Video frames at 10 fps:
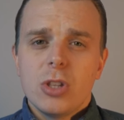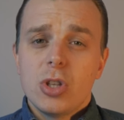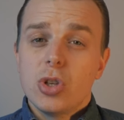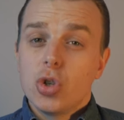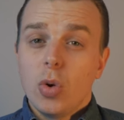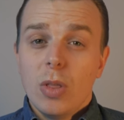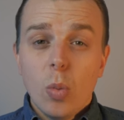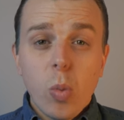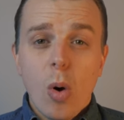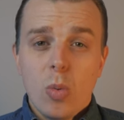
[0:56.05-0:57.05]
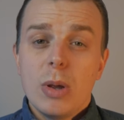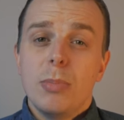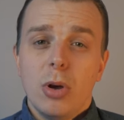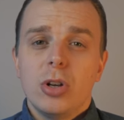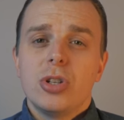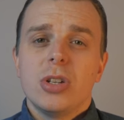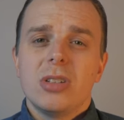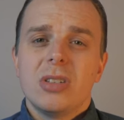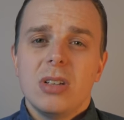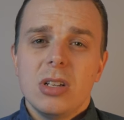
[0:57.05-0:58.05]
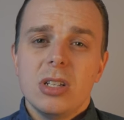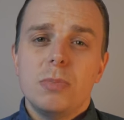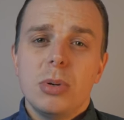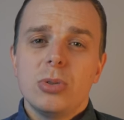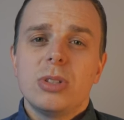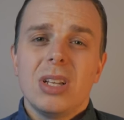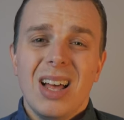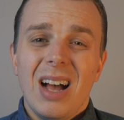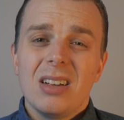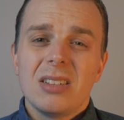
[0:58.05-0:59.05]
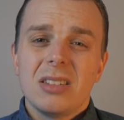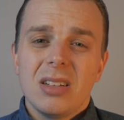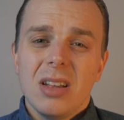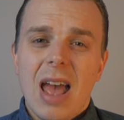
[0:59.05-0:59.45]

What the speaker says: to ensure that what we purchase is built to last